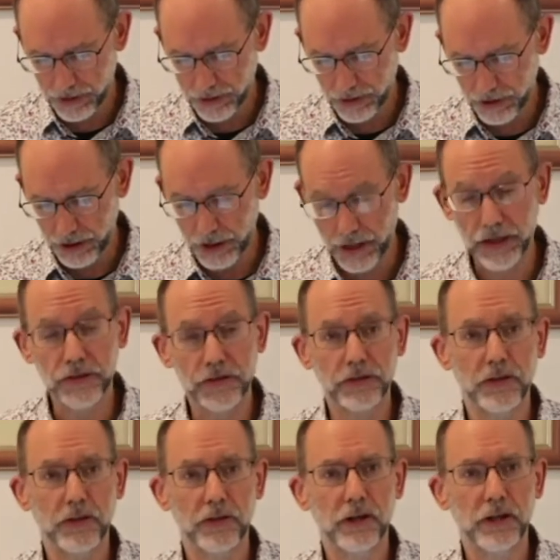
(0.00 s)
And
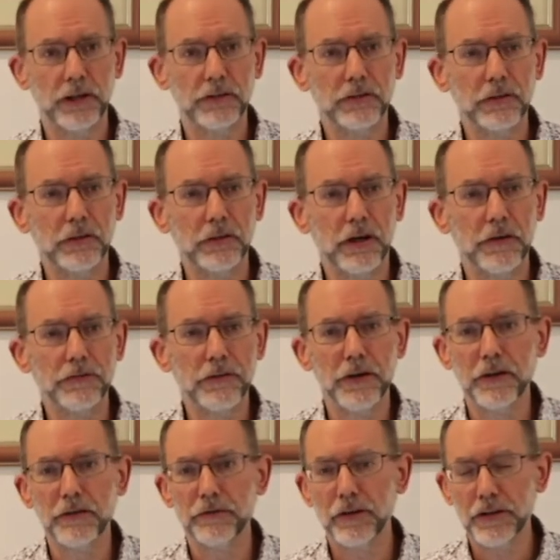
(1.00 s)
so I
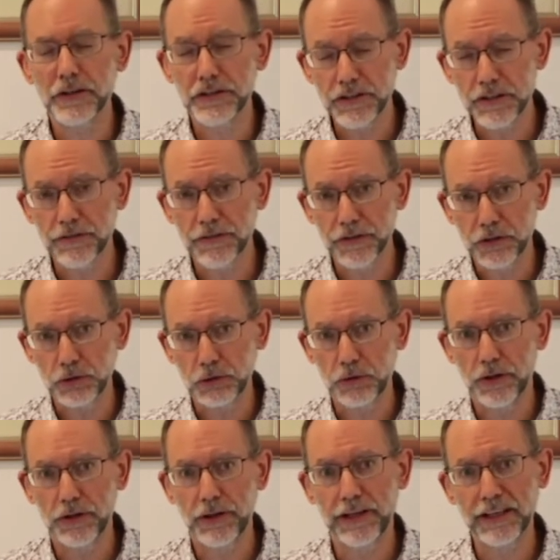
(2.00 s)
find it very
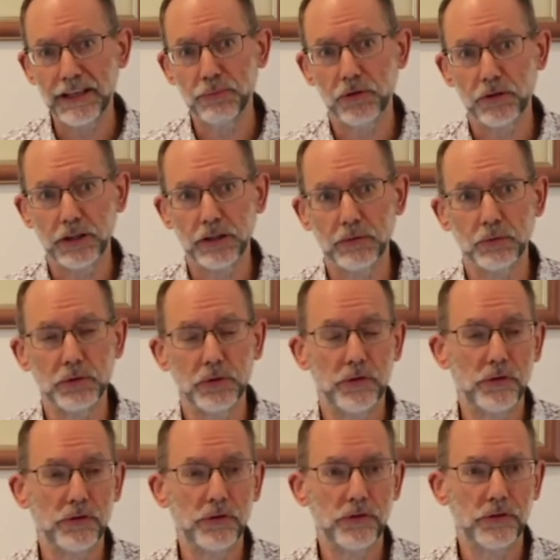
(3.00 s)
difficult that anybody
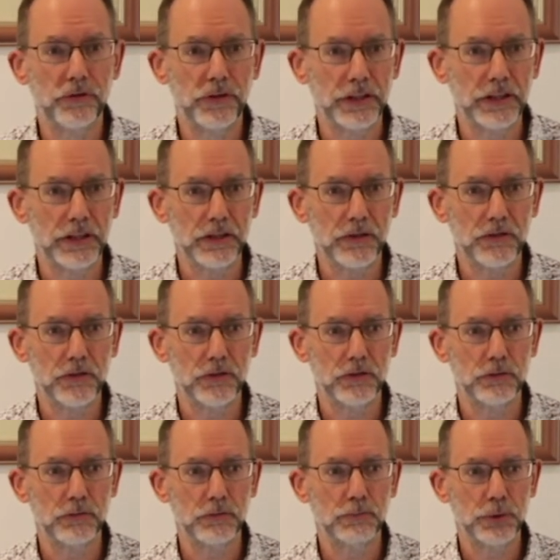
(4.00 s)
would seek
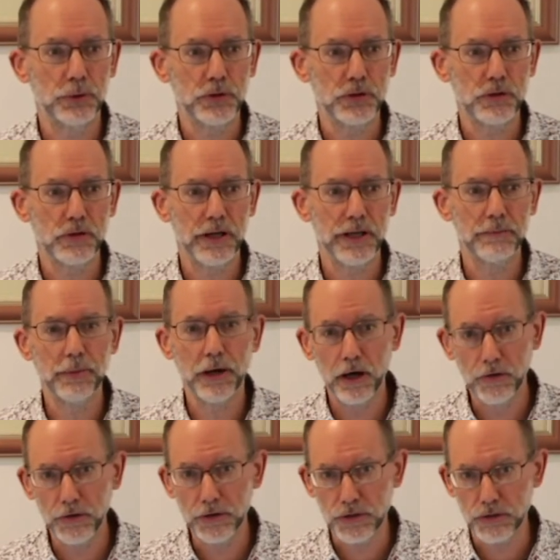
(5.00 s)
to portray
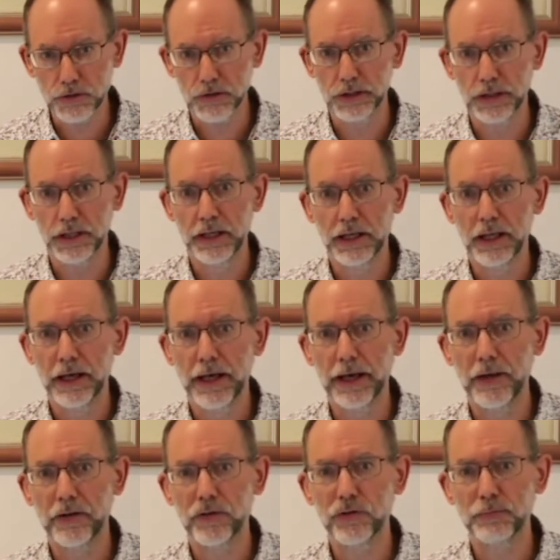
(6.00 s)
poetry
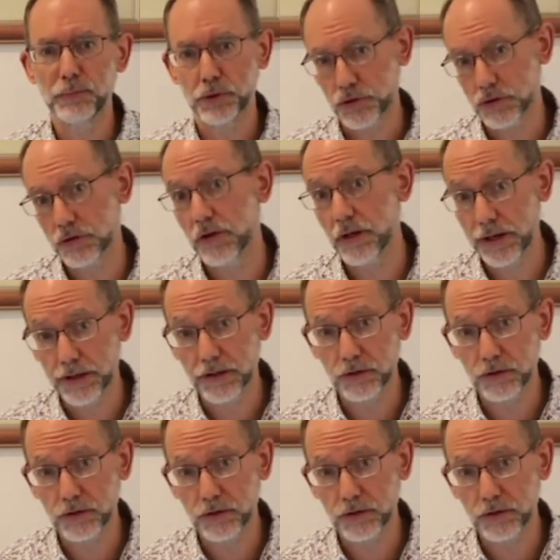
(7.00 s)
as portraying